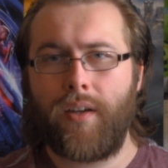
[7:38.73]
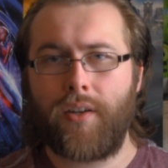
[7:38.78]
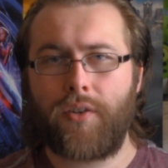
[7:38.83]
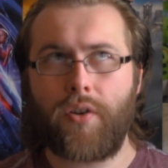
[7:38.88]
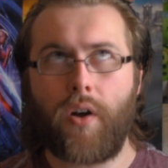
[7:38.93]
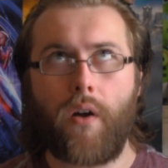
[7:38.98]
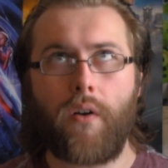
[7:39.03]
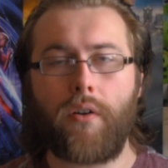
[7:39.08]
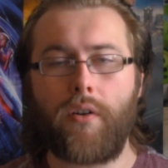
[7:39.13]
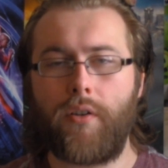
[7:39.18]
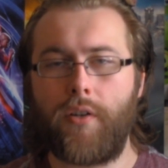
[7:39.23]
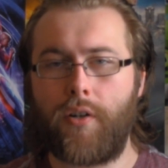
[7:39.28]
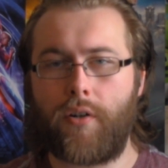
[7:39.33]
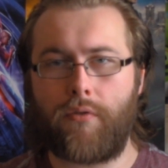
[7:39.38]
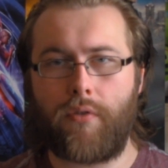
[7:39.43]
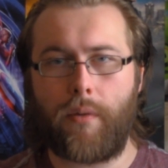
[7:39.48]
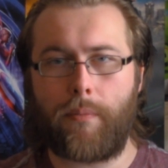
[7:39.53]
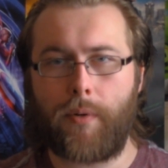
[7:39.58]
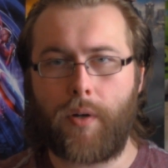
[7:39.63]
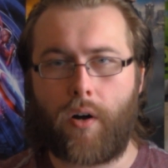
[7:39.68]
Totally will
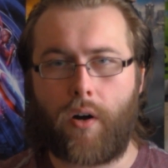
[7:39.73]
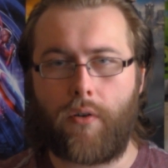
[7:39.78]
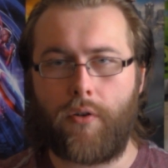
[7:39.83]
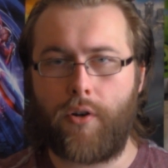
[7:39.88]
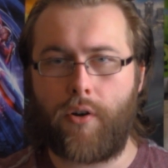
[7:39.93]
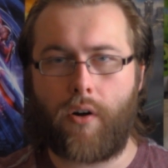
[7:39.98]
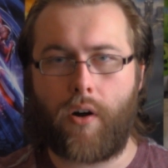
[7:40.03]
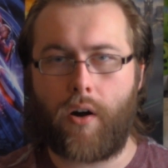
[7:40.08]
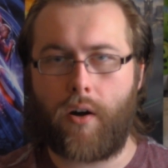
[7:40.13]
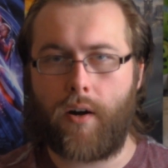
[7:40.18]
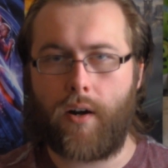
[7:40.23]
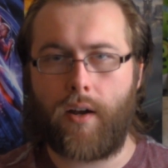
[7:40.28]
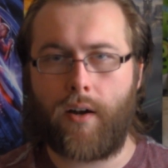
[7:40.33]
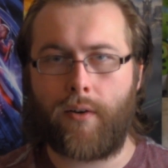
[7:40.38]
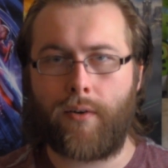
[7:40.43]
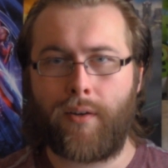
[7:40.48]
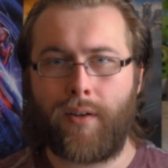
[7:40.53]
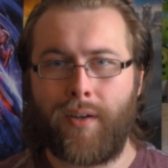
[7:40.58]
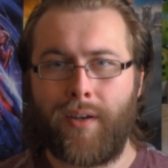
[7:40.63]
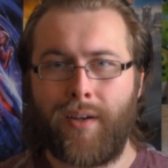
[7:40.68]
rip your heart
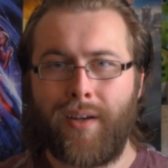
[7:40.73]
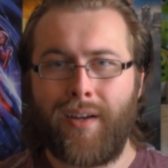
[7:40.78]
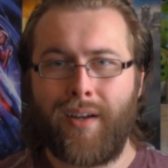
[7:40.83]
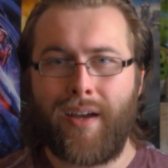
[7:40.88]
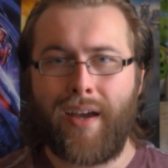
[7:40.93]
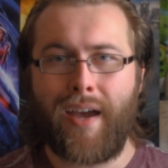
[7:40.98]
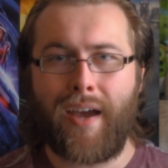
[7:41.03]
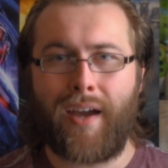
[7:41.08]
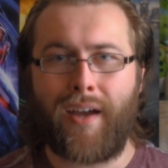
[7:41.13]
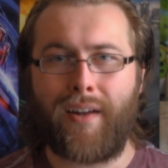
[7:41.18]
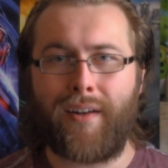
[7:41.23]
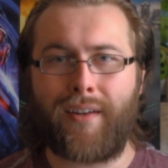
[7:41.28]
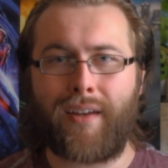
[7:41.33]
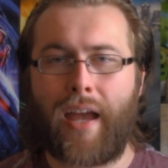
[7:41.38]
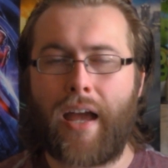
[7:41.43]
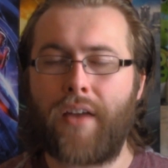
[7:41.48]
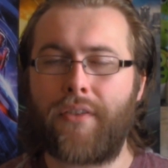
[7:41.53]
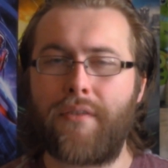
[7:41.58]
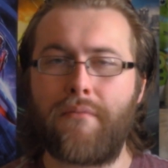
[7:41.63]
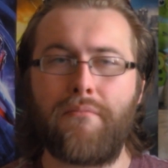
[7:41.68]
out. And
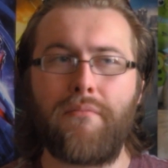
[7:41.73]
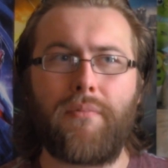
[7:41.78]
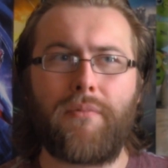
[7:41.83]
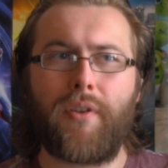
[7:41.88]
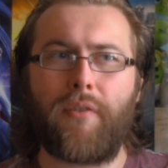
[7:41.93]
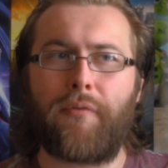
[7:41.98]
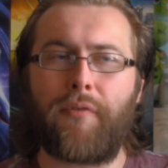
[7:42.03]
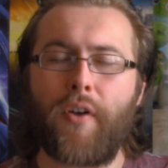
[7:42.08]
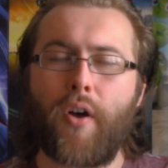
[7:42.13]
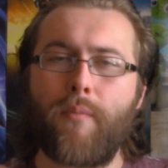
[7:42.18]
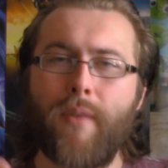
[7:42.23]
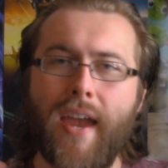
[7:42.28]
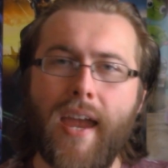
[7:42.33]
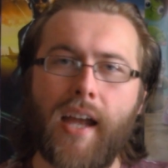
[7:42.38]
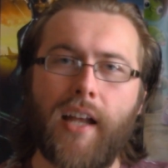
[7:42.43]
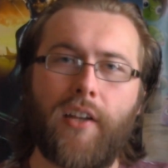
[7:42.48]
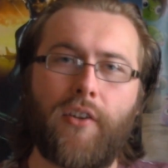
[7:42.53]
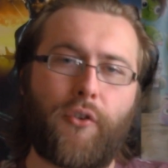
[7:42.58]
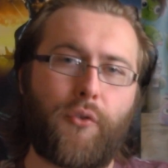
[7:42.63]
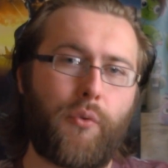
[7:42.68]
how the film
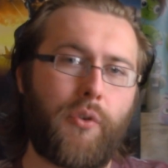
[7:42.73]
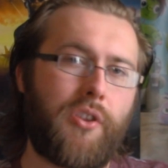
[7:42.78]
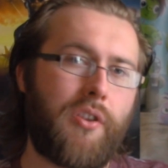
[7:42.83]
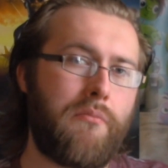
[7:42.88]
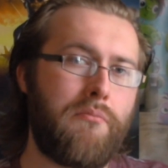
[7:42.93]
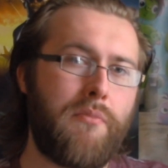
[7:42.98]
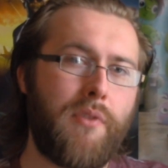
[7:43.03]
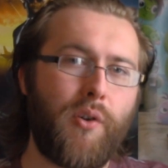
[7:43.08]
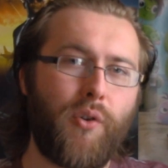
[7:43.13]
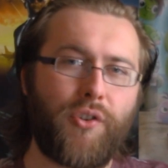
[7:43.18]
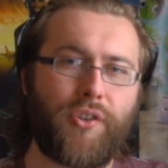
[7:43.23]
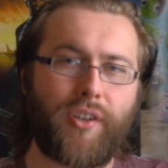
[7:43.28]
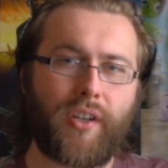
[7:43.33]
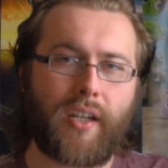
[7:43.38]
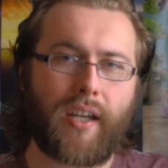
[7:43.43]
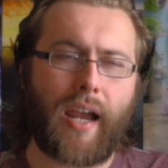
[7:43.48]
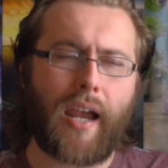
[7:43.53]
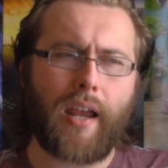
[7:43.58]
ends with the music.